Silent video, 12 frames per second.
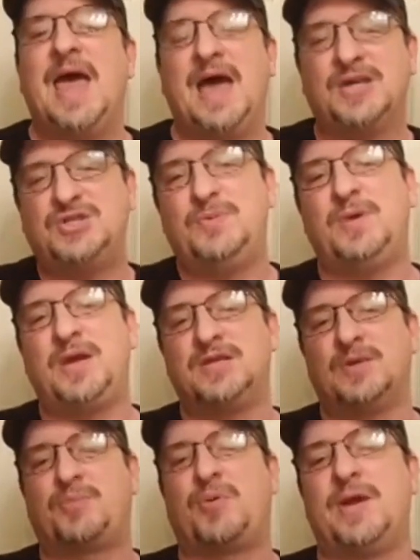As you begin
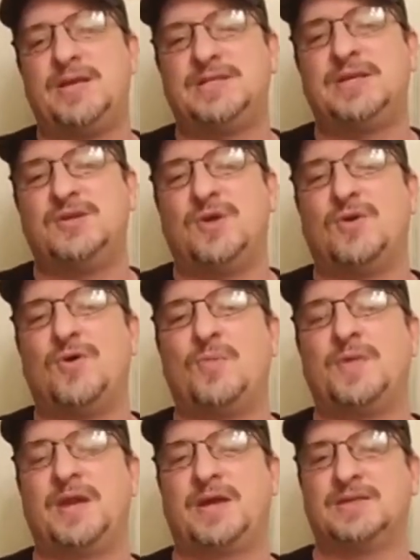to praise in your home,
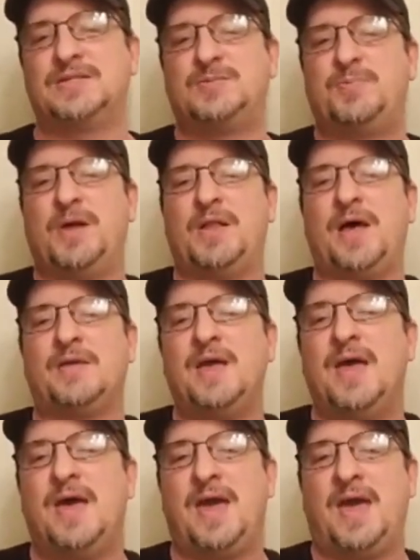that it can spell out
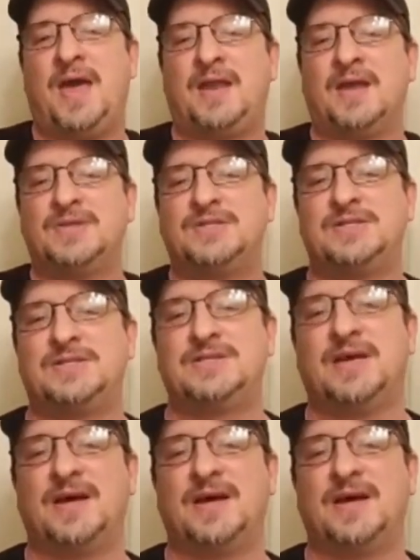and uh, just